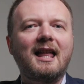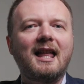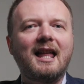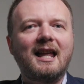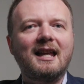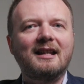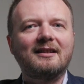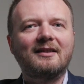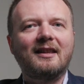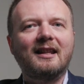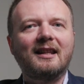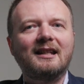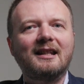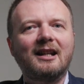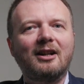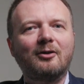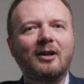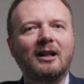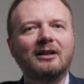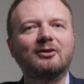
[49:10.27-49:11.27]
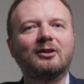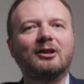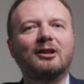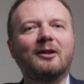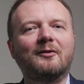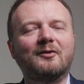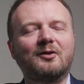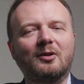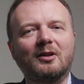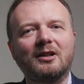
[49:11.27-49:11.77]
As the Director
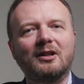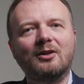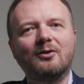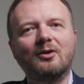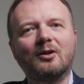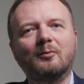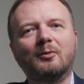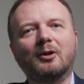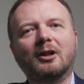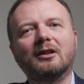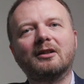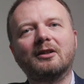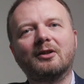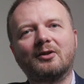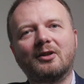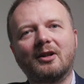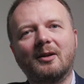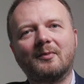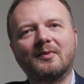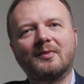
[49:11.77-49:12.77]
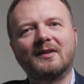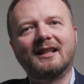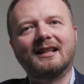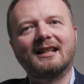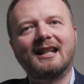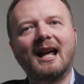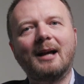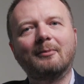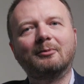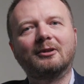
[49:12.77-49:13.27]
of Strategic Partnerships
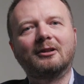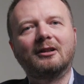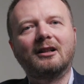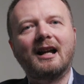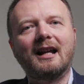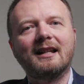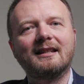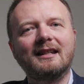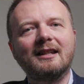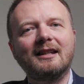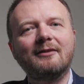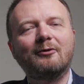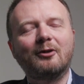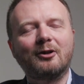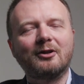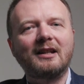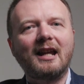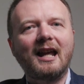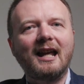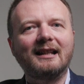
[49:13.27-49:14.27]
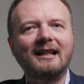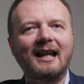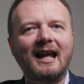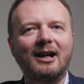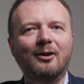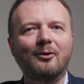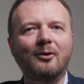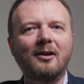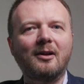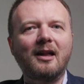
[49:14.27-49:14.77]
at Kepler, I see firsthand
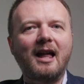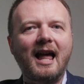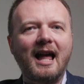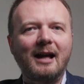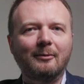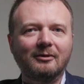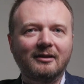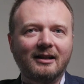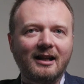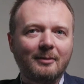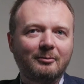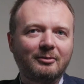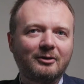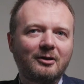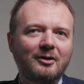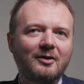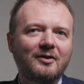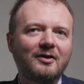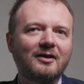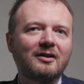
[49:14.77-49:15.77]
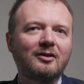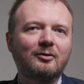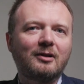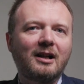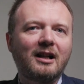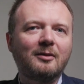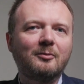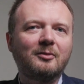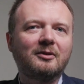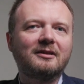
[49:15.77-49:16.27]
how Kepler's
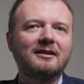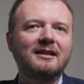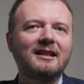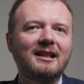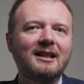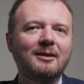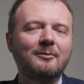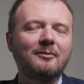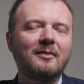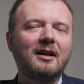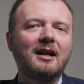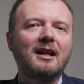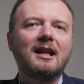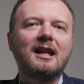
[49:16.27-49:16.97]
incredible team